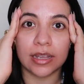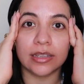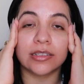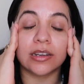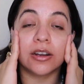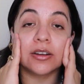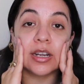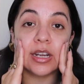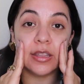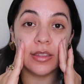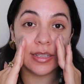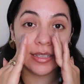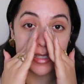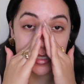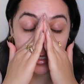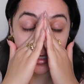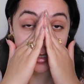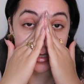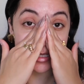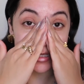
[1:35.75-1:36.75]
It's already in the
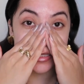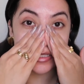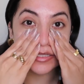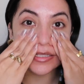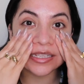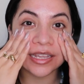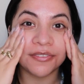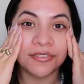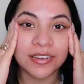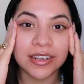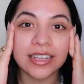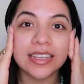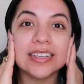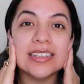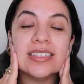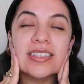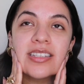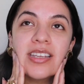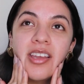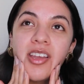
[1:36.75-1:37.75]
60s and
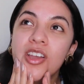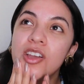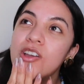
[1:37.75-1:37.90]
70s.